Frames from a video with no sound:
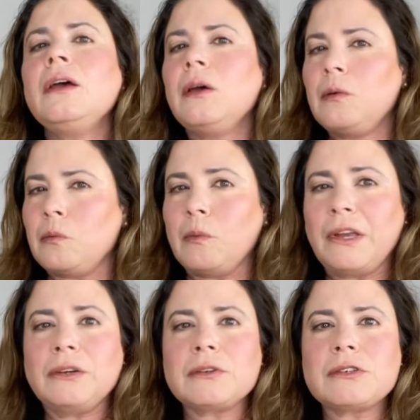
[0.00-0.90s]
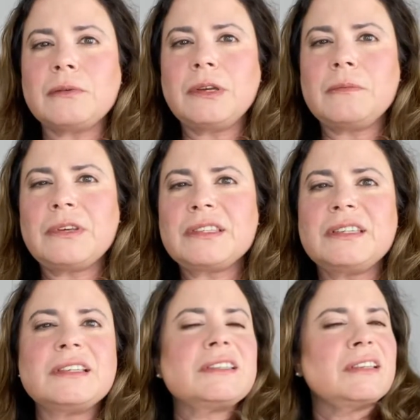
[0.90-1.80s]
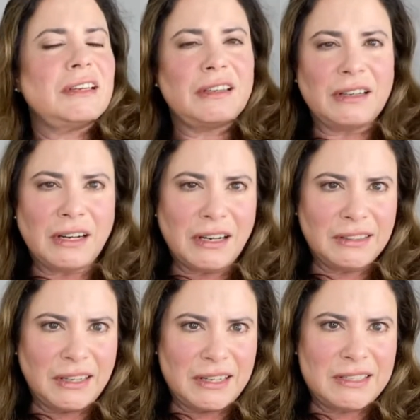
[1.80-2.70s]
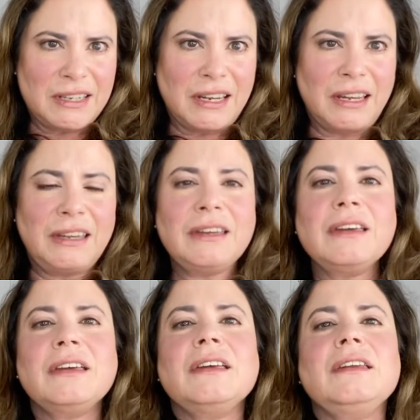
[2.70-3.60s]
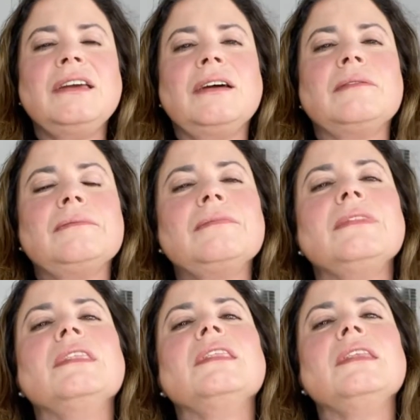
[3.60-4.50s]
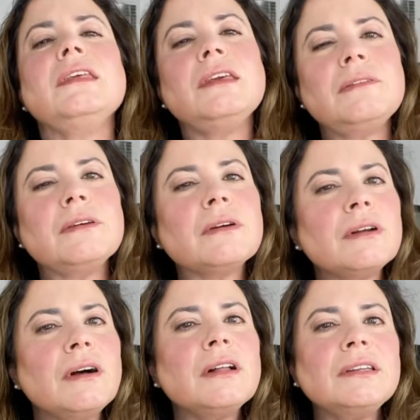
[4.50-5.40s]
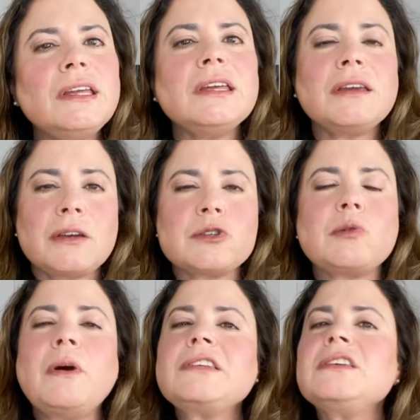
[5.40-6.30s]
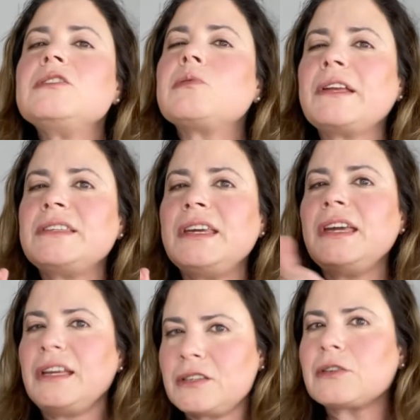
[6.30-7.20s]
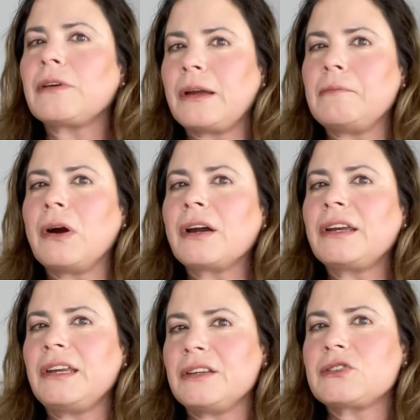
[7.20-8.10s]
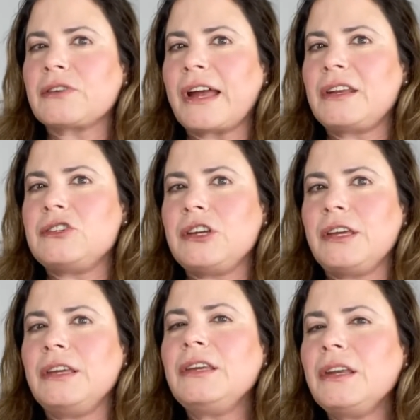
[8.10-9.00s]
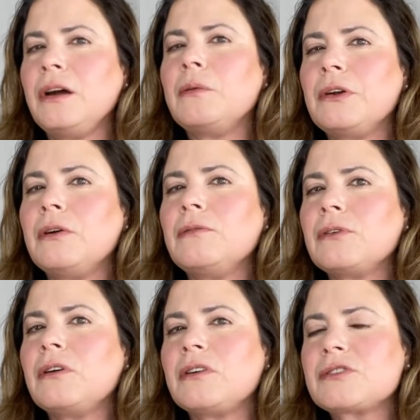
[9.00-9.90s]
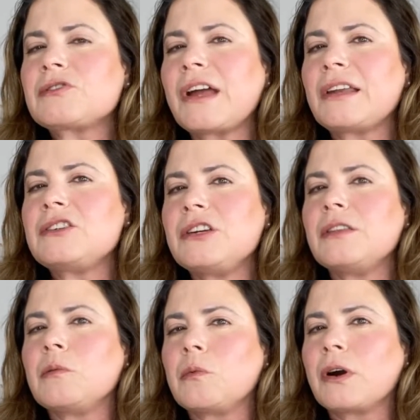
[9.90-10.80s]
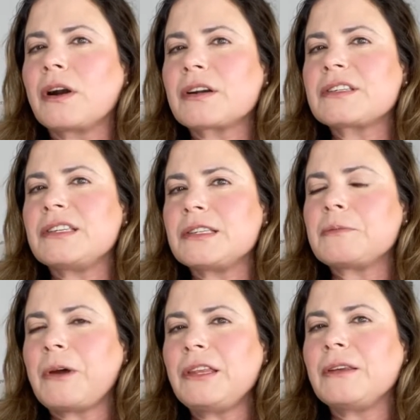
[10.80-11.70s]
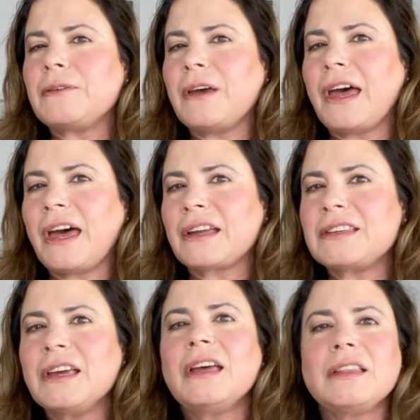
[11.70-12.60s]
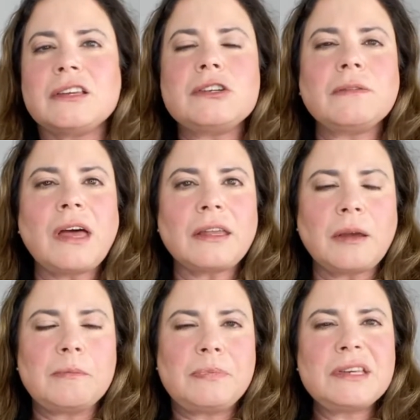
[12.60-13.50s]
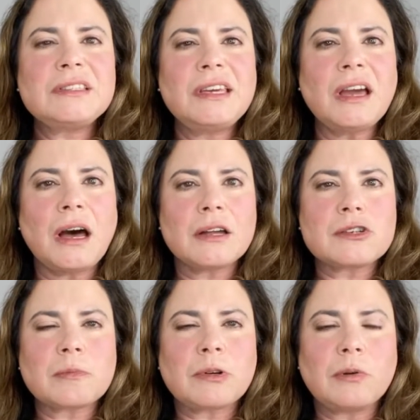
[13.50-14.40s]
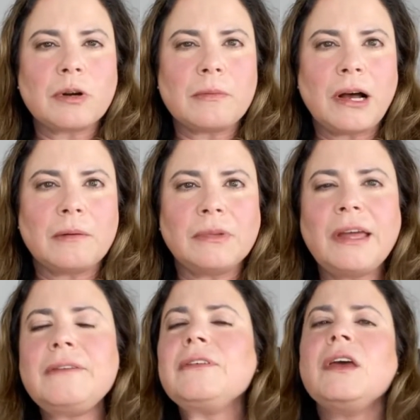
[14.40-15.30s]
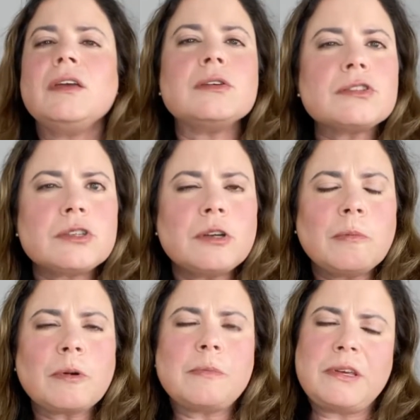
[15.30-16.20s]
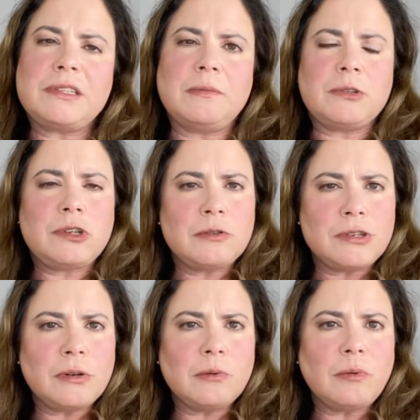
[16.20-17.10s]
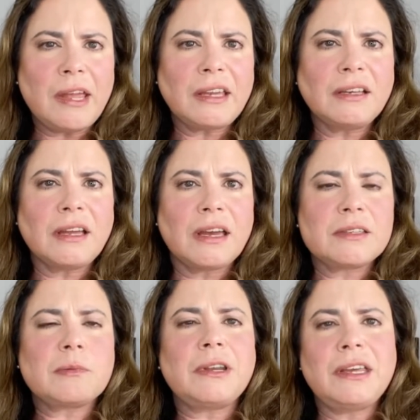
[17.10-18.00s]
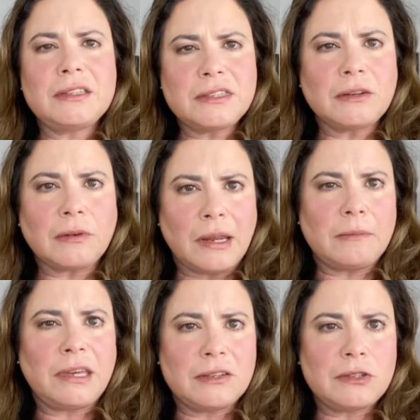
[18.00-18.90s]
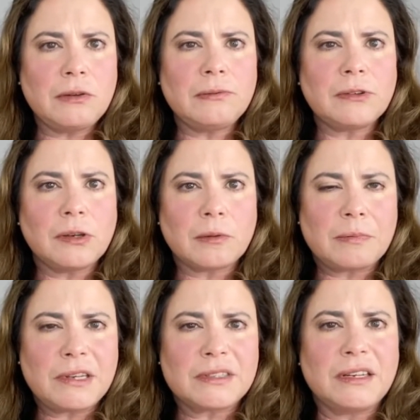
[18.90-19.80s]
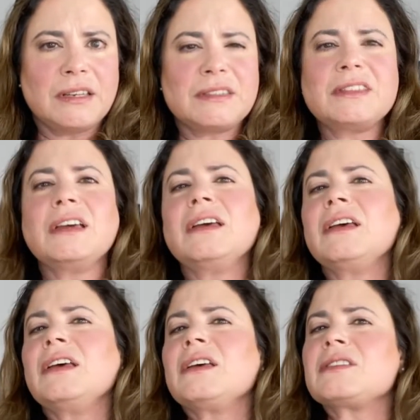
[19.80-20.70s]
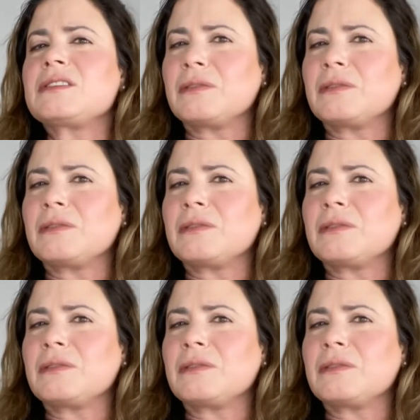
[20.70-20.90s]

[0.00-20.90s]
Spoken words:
when you're doing business online today. Now, if you're at all needing a 2020 Instagram marketing strategy, an overall strategy that works despite the fact that you've got a busy entrepreneur mom life, you're super busy, but you do recognize what Instagram can do for your business, so